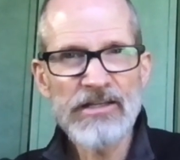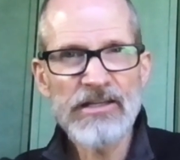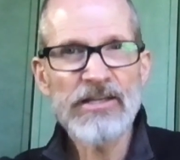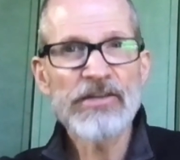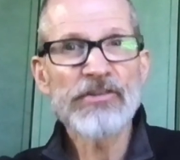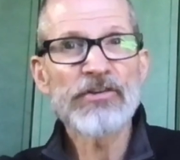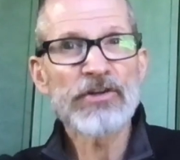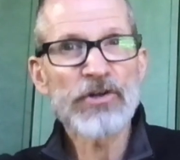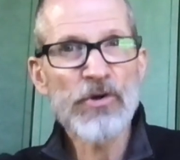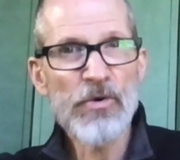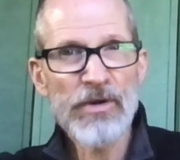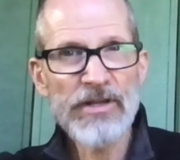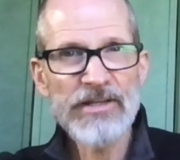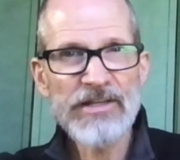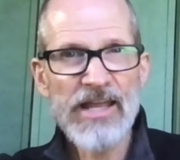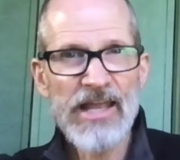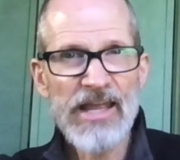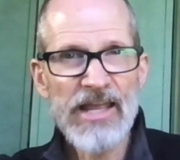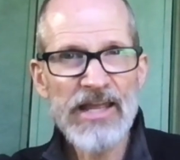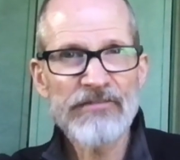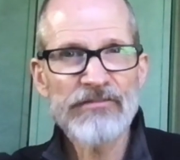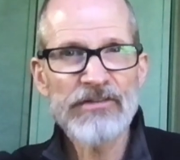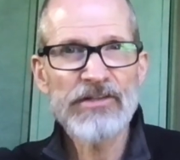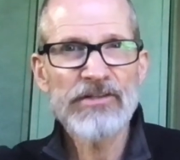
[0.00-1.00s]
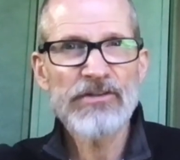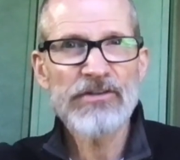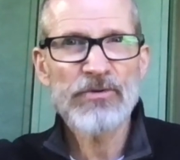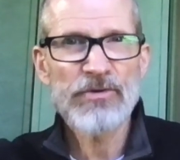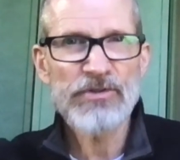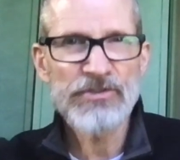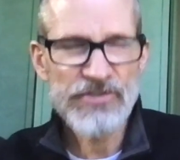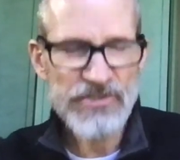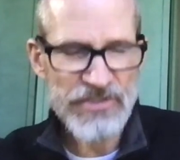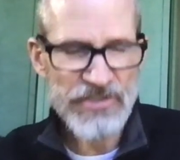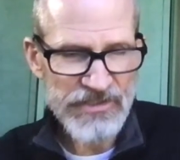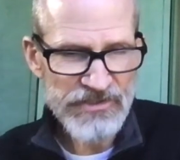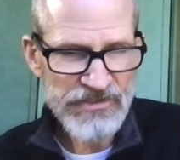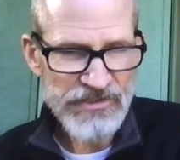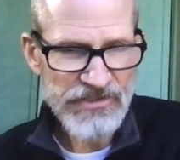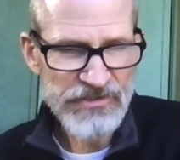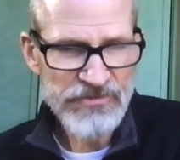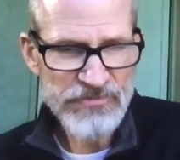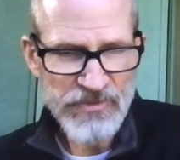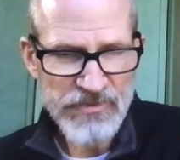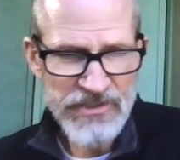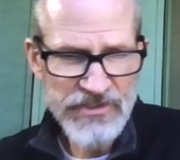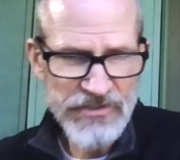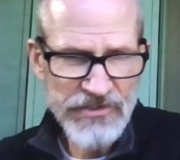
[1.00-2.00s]
either going to heaven or
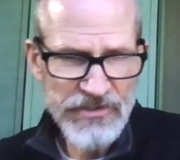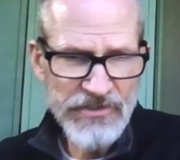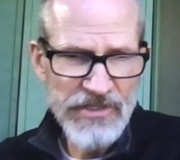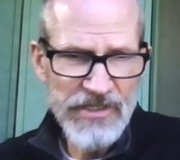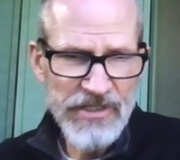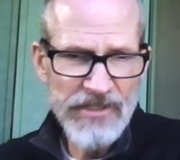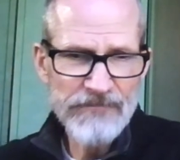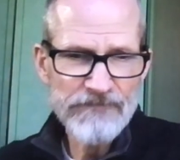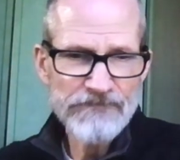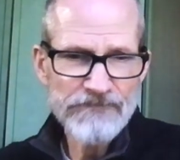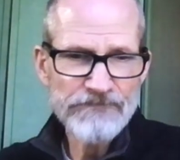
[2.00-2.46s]
Jesus returning.